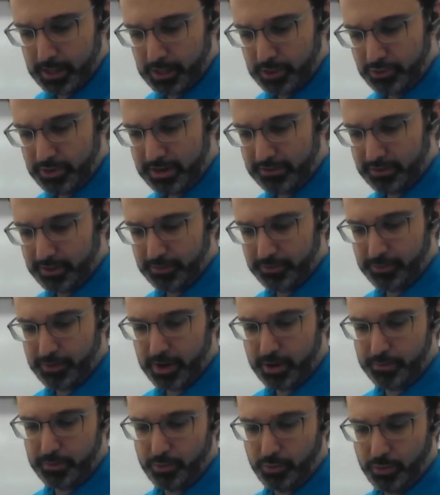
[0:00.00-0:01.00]
Traveling
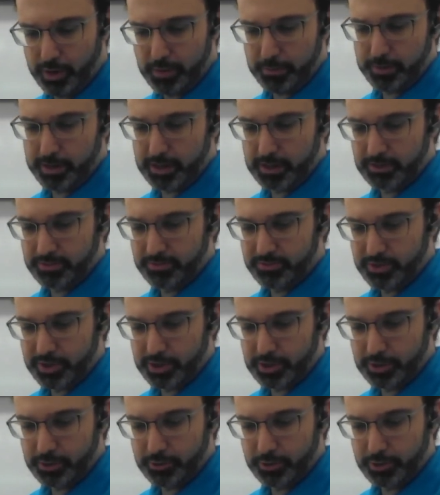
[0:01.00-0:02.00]
from Winnipeg to
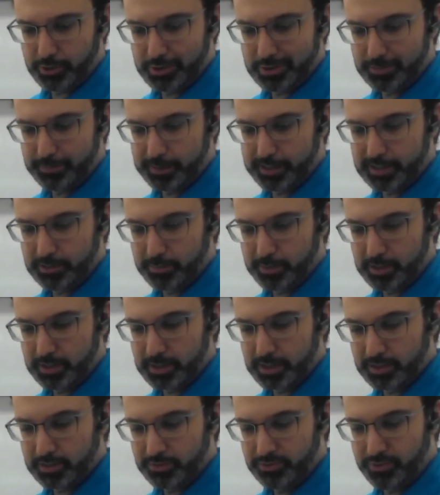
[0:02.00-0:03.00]
Fargo, your displacement
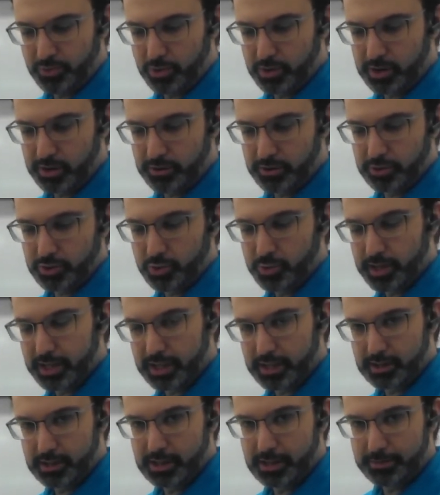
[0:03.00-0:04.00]
is 420
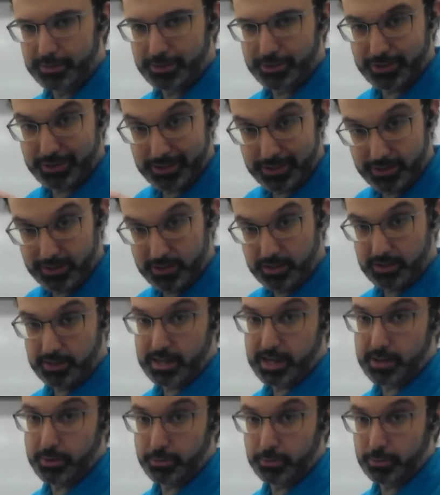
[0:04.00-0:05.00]
kilometers
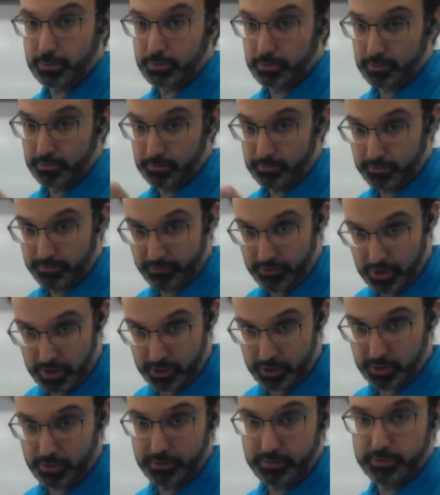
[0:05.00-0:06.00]
south.
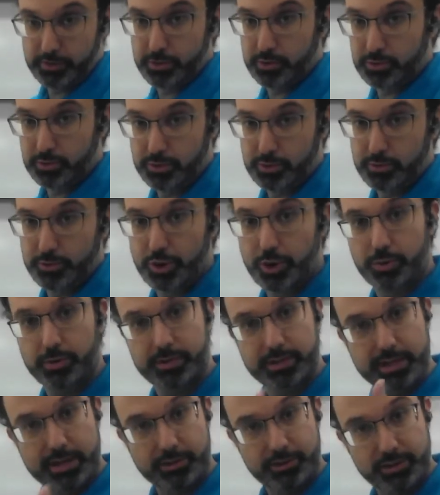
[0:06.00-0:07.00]
Fargo, for those who don't know, is
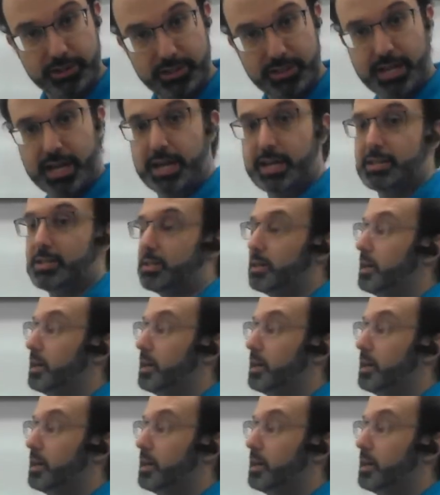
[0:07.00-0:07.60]
down in the States.